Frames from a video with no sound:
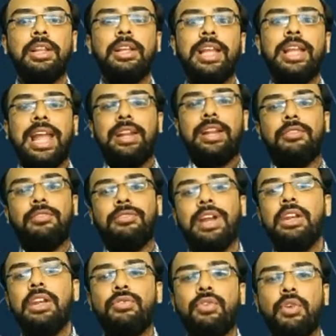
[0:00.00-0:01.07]
and the
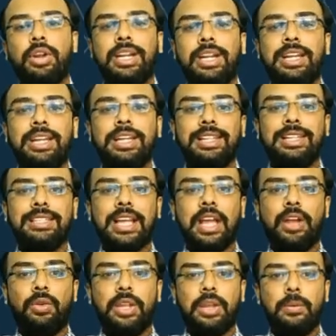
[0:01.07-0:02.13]
value for it is I
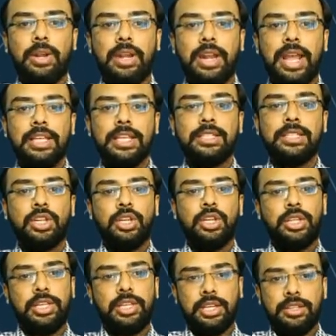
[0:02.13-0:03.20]
have given as
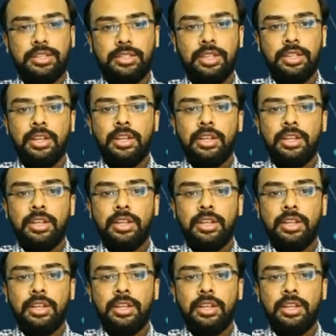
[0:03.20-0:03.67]
yes.